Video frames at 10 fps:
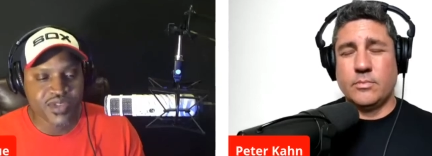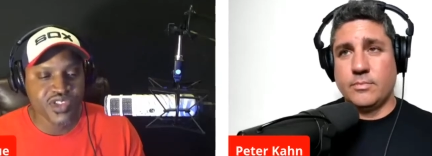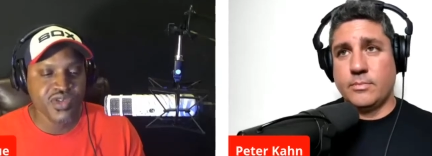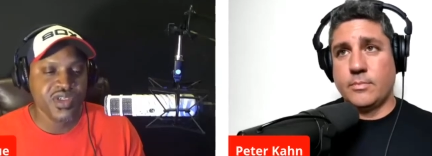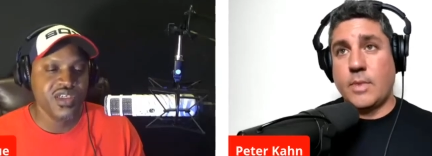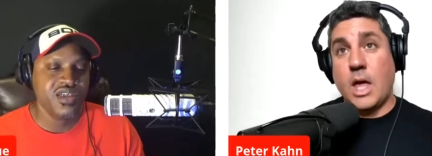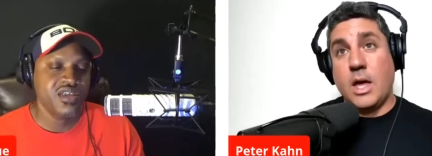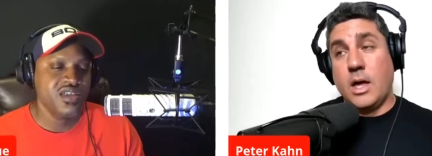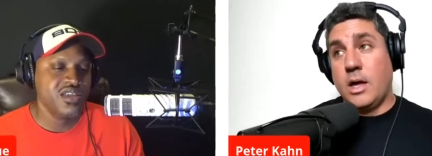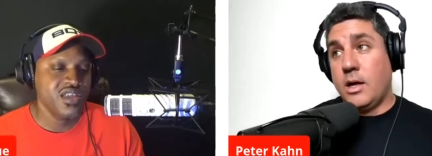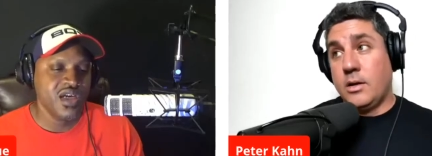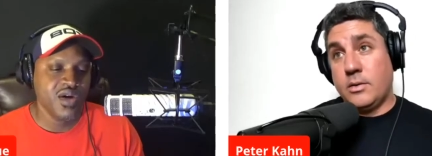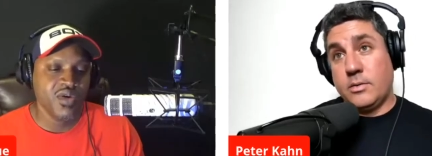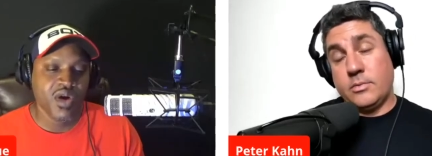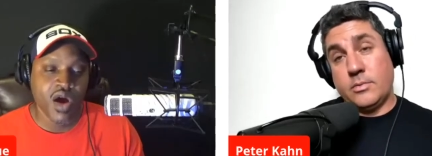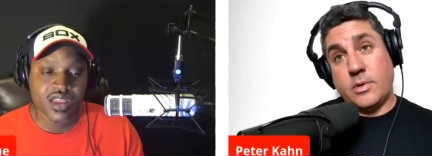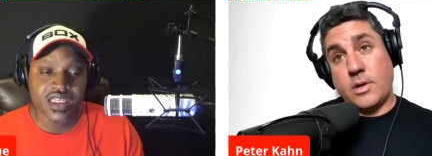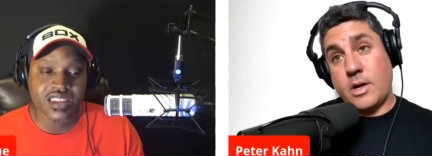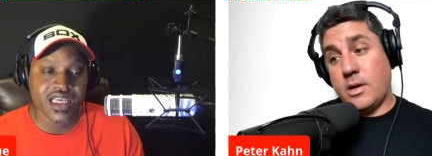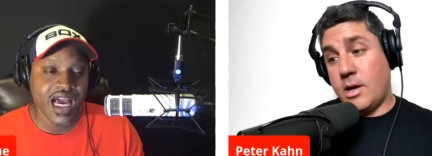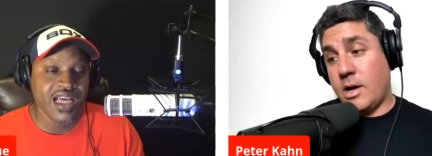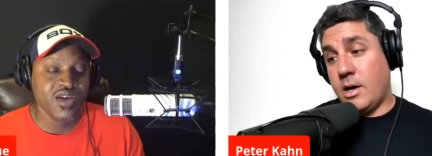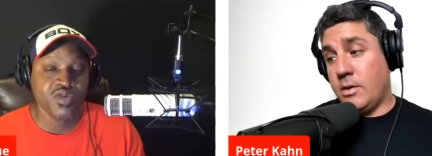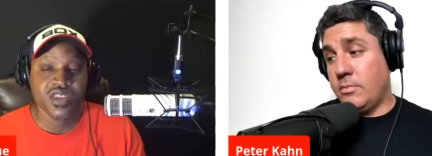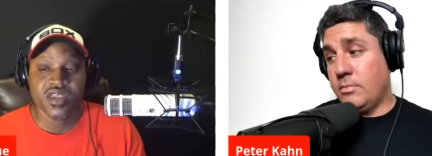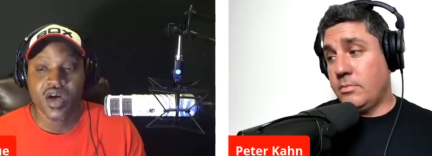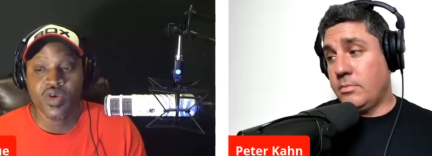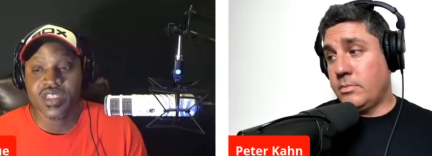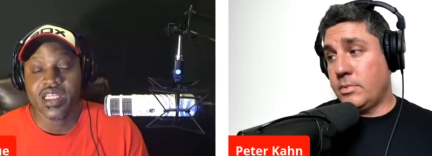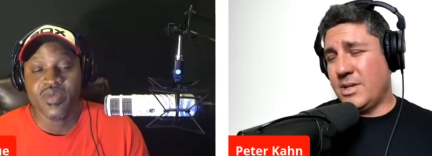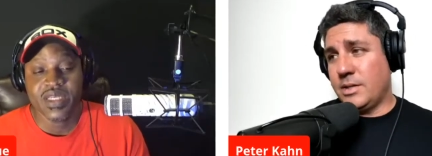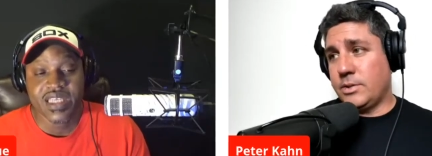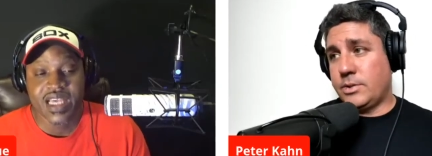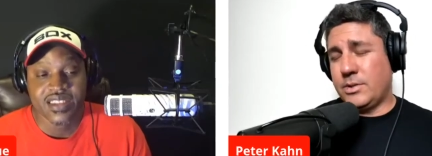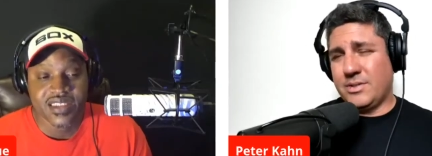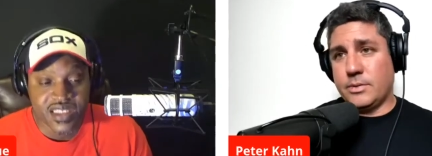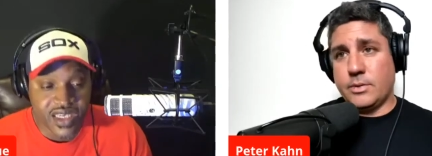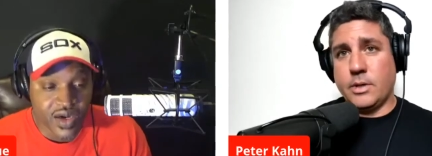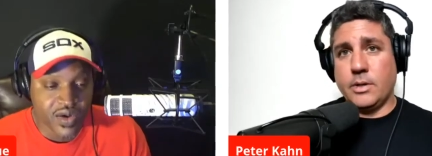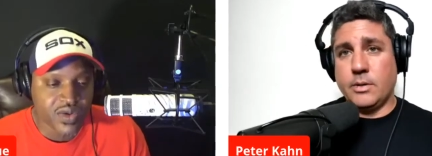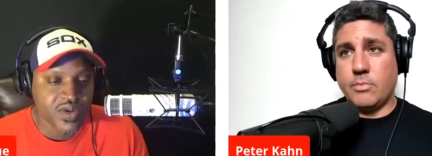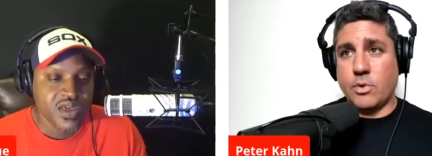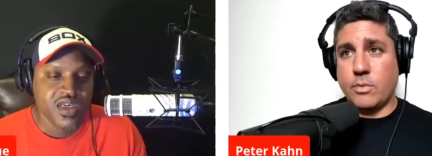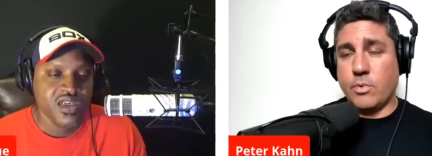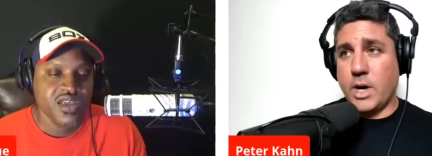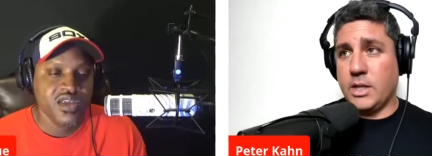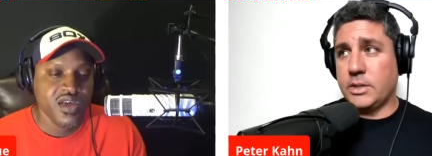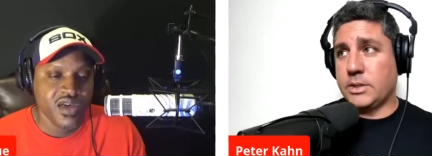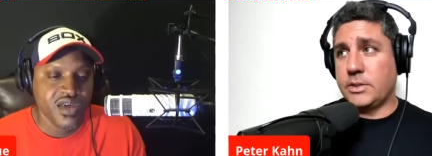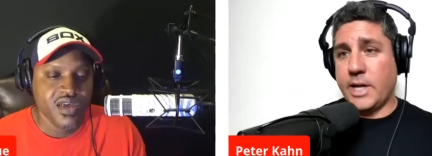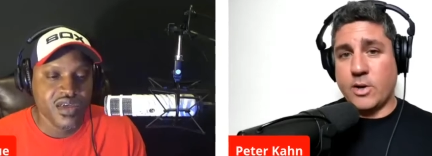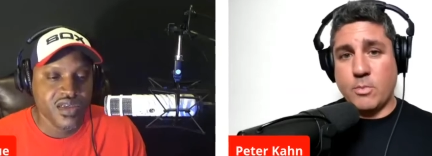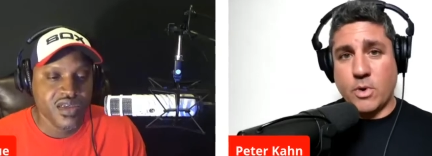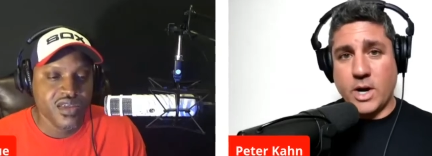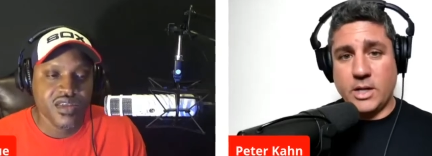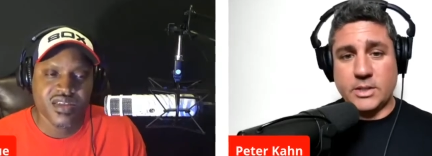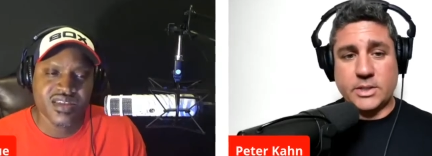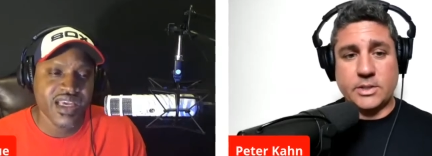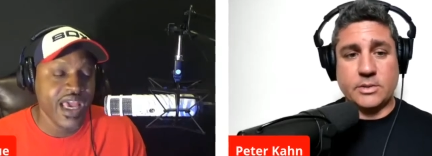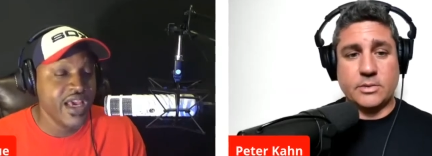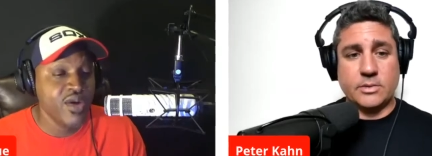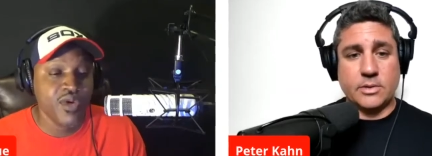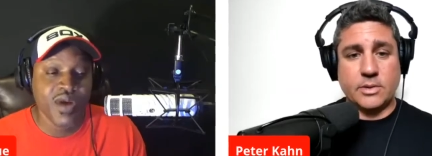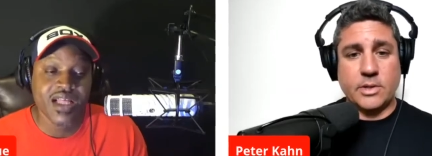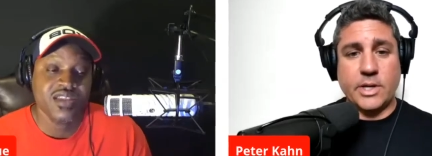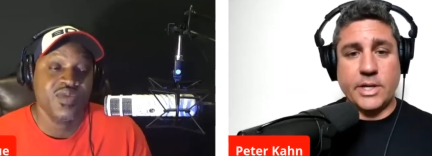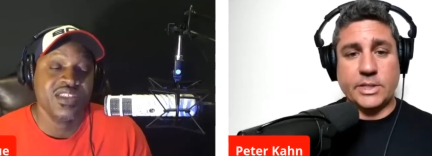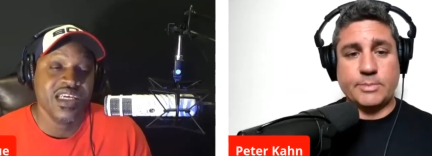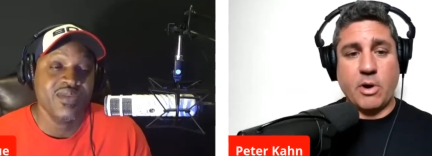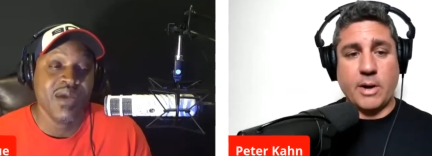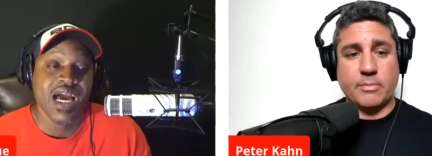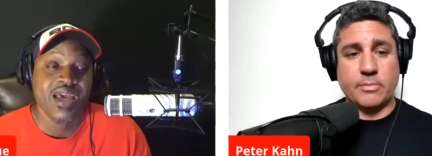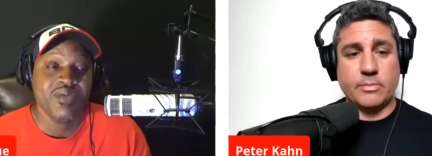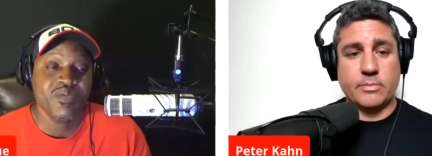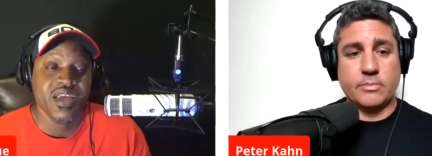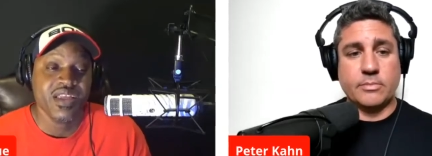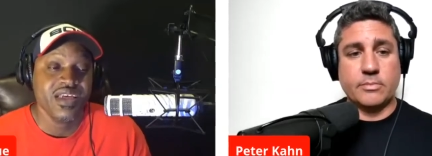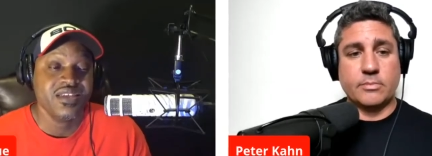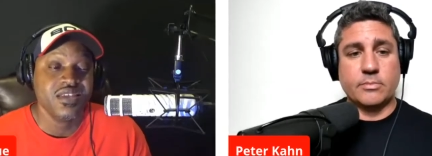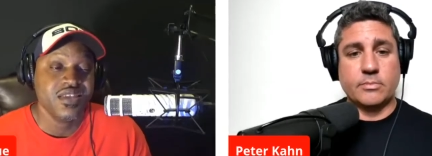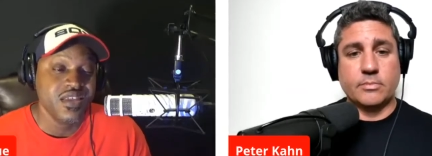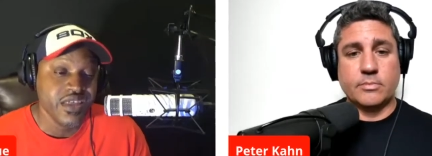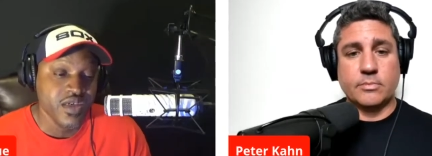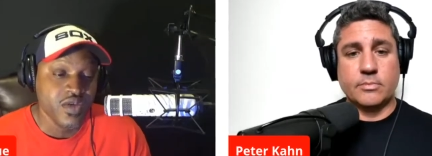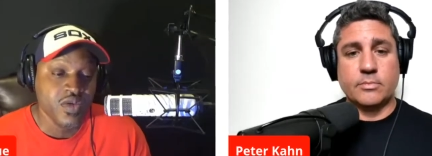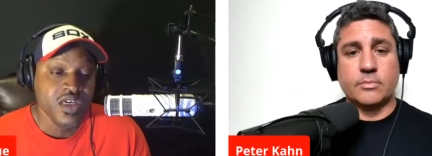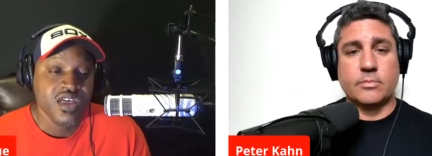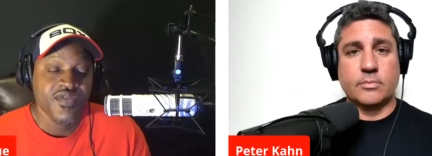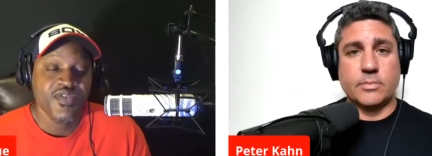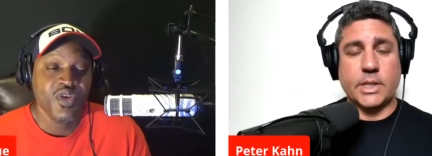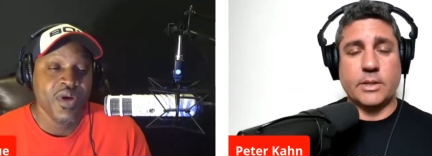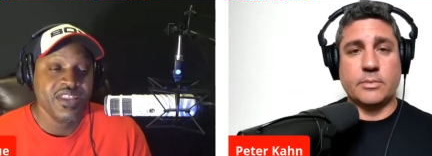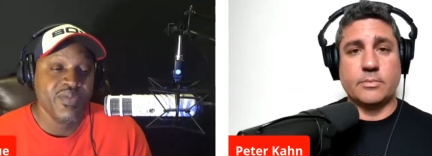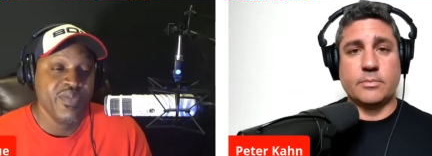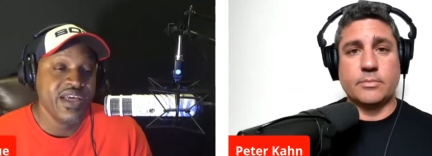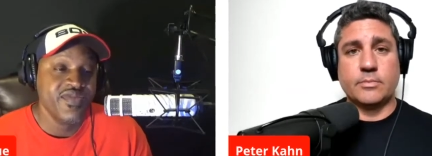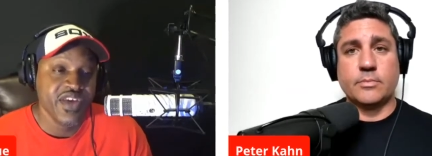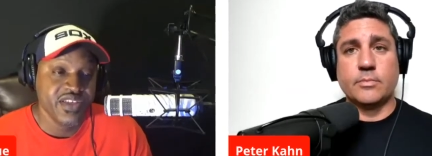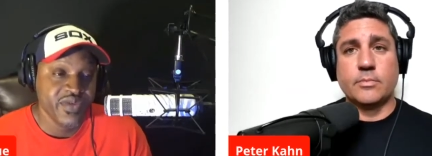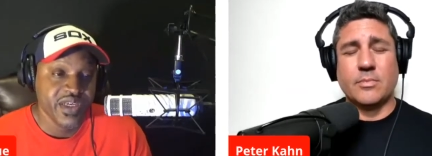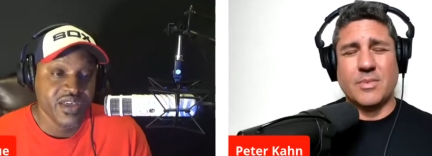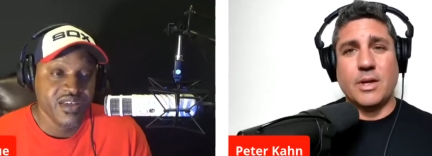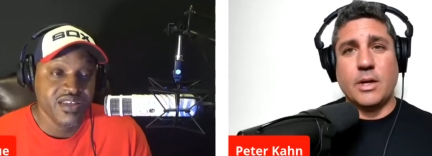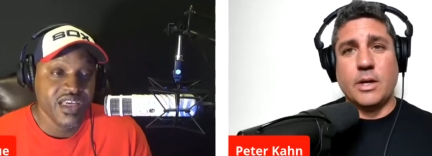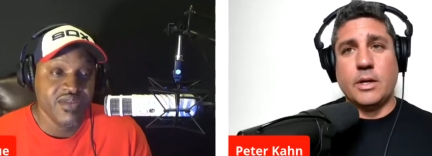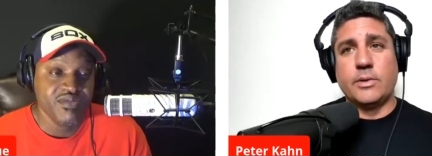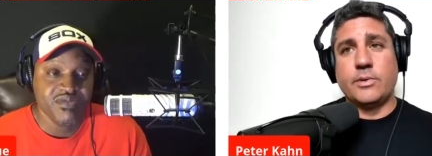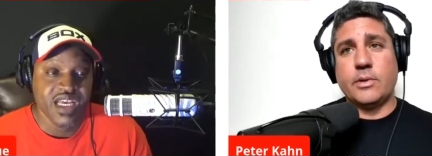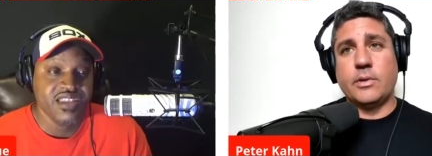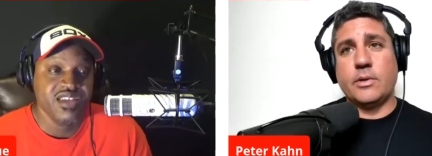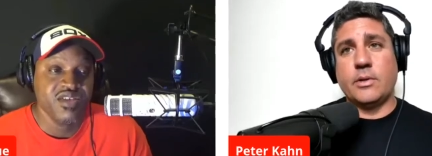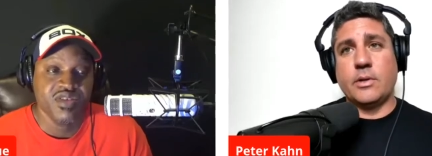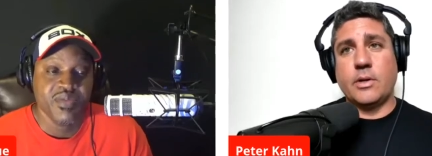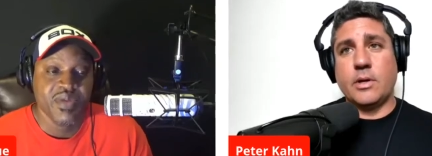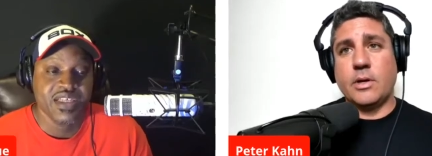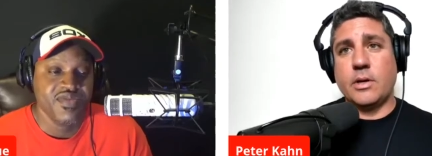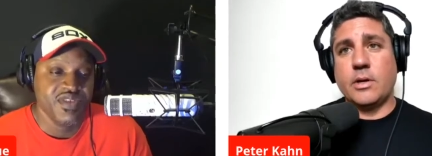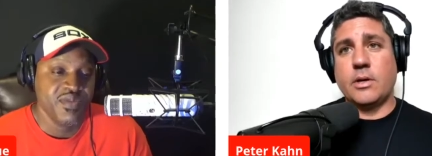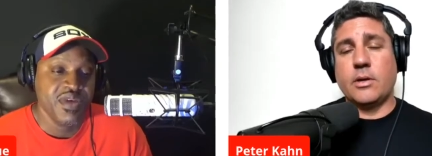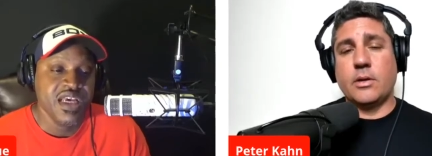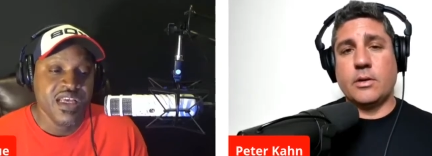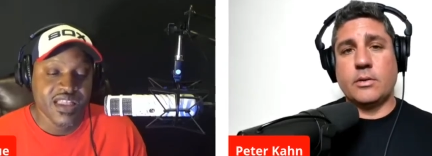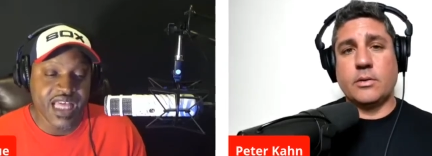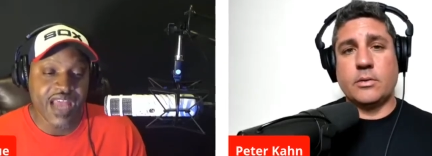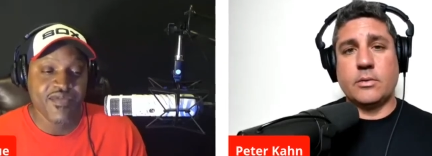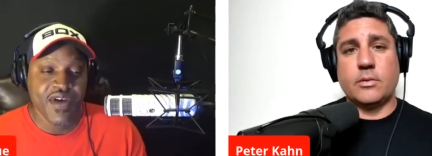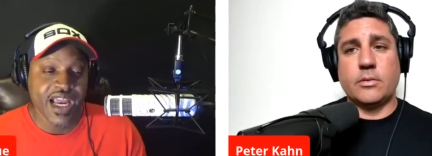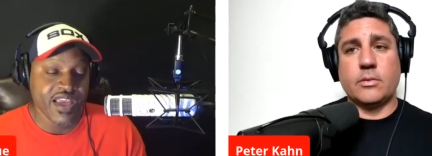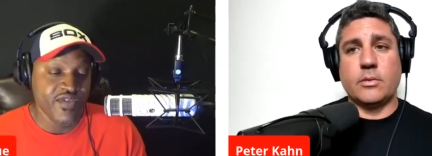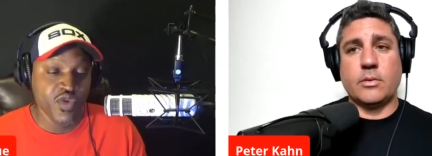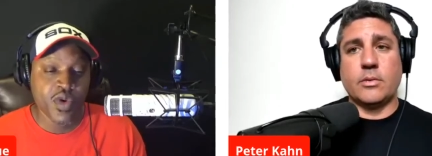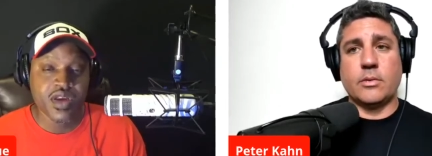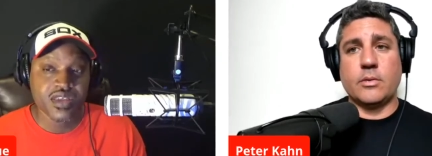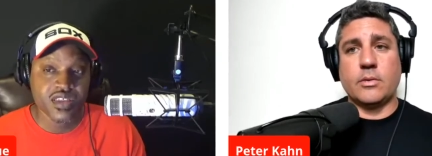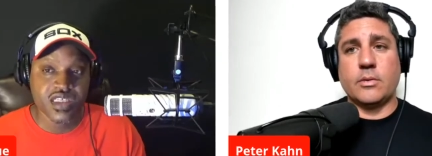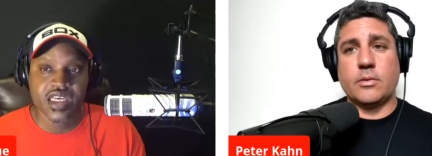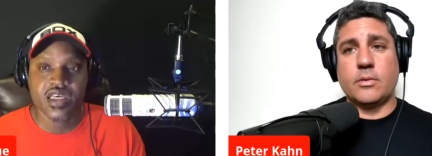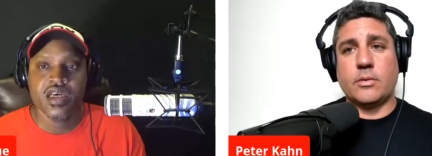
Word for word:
Speaker 1: Judah, you know, all of these guys, um, Jose Luis Castillo, Morales, yeah. Diego Morales, Diego Morales, which in my opinion is still Floyd's best victory. And that's still the best the that fight. If you want to see